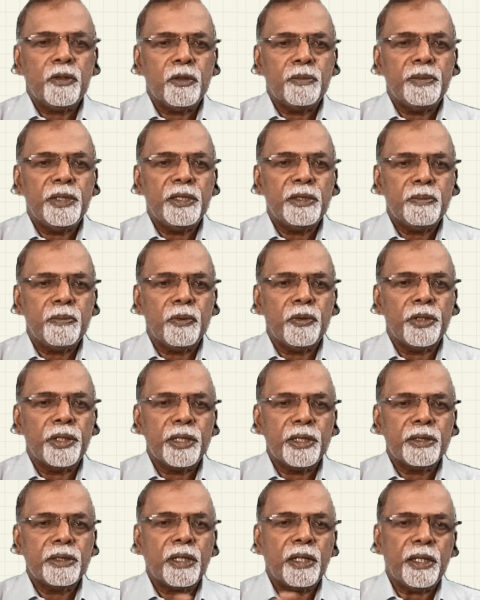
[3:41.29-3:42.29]
Hope this
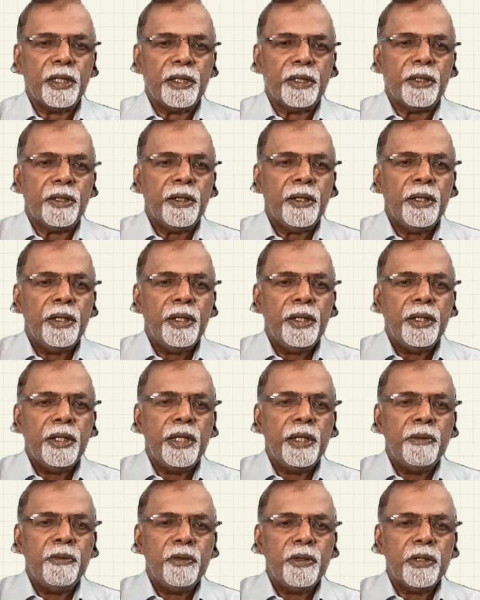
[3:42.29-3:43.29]
point is clear.
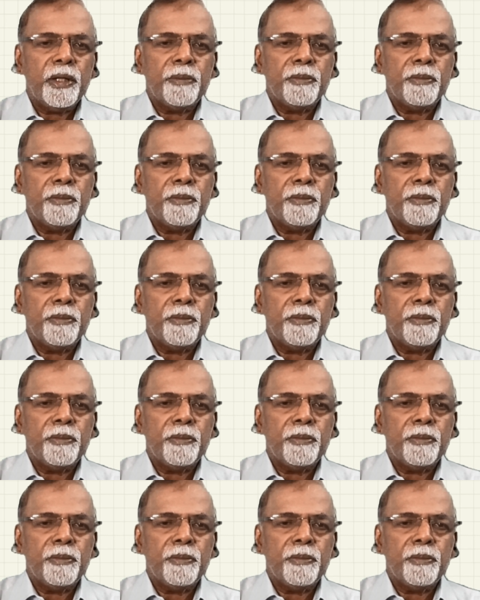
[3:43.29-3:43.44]
Now